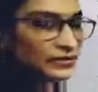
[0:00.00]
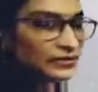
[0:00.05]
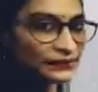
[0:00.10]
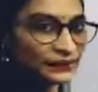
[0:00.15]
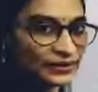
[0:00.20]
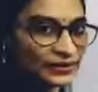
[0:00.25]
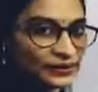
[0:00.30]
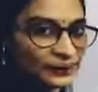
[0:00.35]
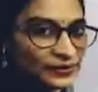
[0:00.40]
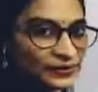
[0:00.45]

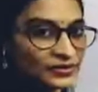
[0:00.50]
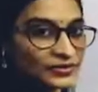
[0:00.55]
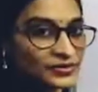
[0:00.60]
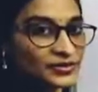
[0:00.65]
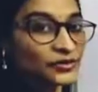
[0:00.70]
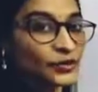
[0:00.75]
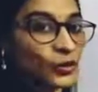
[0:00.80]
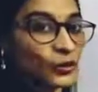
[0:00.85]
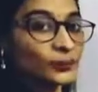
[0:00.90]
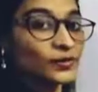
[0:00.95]

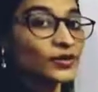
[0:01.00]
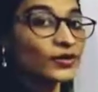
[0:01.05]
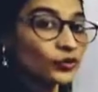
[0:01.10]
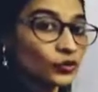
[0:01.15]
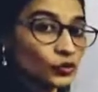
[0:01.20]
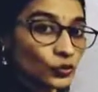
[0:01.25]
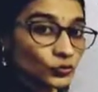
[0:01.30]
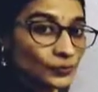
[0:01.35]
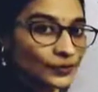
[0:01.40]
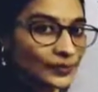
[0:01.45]
70% of the
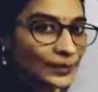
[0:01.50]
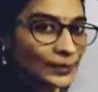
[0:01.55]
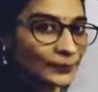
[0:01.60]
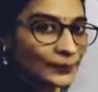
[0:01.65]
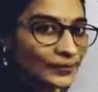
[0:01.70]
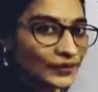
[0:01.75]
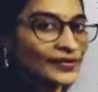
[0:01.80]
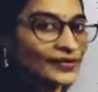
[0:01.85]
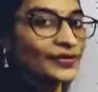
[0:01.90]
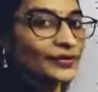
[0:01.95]
total apple.